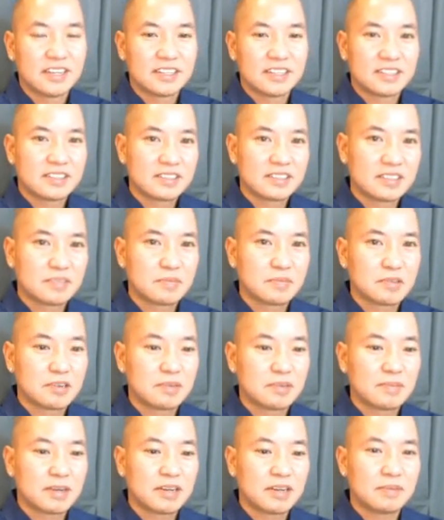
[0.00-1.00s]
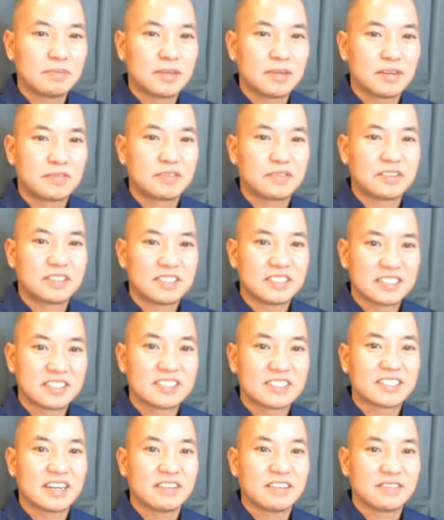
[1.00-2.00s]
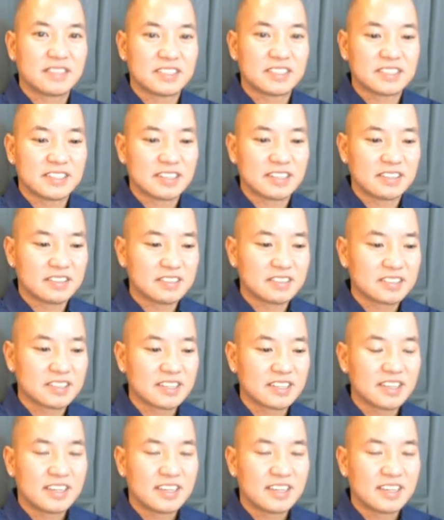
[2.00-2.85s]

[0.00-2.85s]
This is more about a buffer inside of the cells.